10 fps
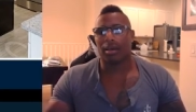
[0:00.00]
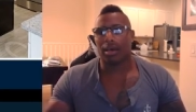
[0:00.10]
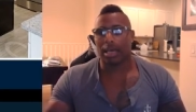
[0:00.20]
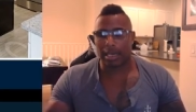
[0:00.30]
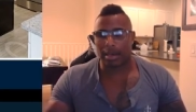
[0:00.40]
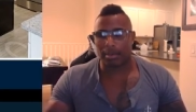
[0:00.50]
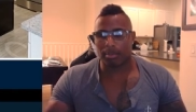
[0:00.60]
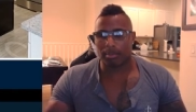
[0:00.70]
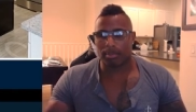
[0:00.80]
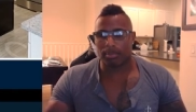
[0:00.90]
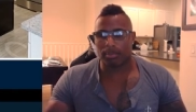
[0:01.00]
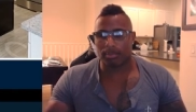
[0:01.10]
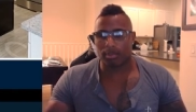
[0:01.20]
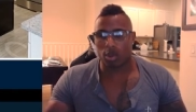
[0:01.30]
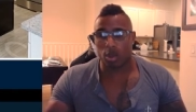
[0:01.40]
Um,
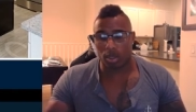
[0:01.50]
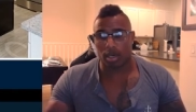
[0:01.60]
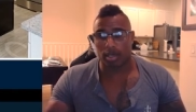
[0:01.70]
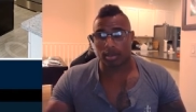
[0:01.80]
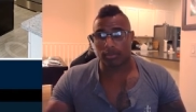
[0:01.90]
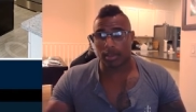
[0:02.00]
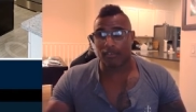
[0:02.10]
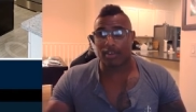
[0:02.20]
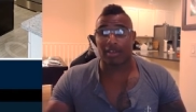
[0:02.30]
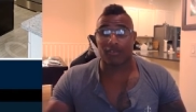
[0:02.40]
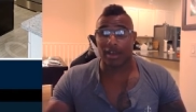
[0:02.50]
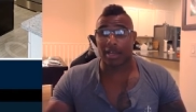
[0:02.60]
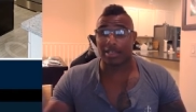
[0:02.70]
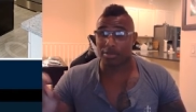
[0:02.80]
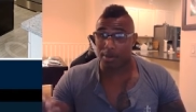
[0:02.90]
or if I can find
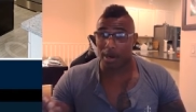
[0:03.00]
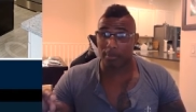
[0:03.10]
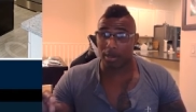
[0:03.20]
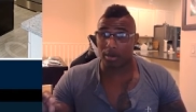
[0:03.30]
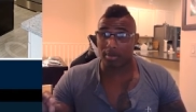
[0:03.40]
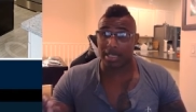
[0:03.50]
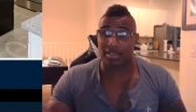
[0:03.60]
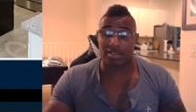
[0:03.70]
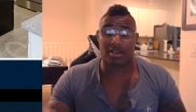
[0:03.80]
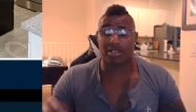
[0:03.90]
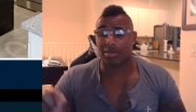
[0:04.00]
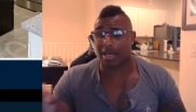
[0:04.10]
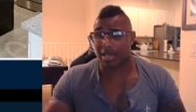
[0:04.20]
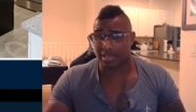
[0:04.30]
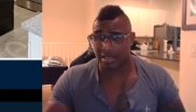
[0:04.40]
a smart bulb that is also an
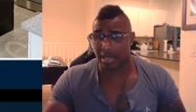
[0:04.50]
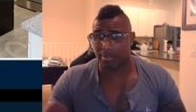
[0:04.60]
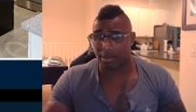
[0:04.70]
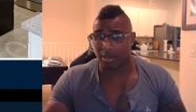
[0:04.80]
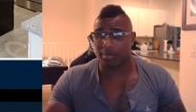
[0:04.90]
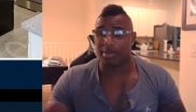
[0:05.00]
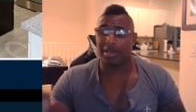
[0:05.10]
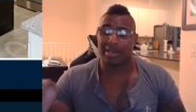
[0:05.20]
Einstein bulb,